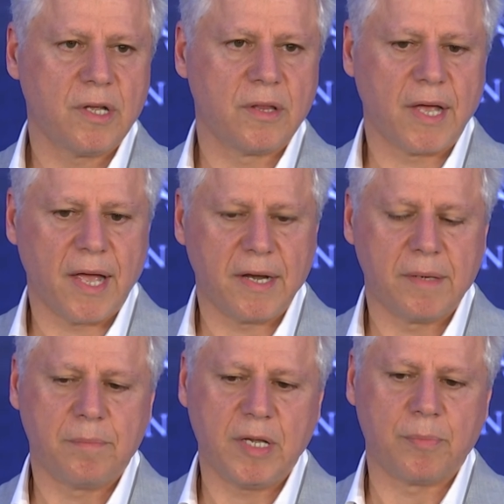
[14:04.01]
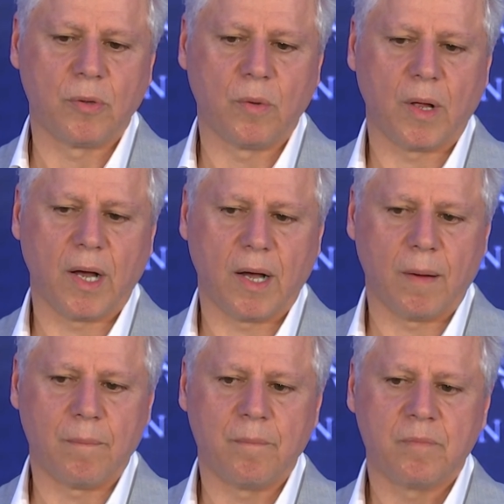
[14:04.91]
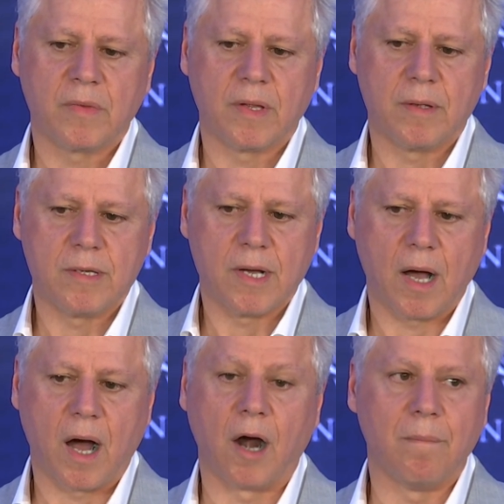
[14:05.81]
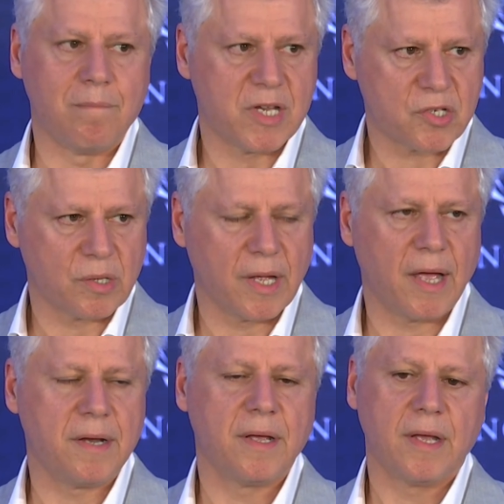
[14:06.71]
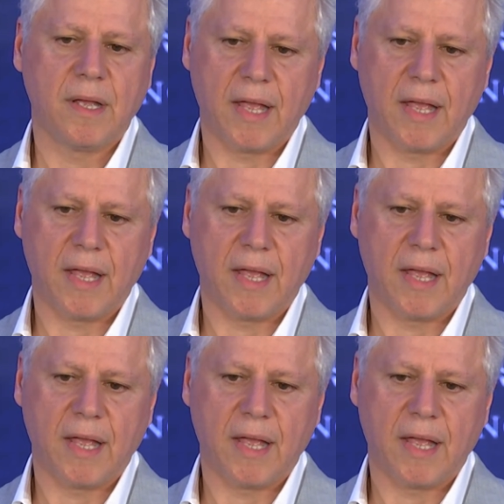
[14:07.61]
that people are misled,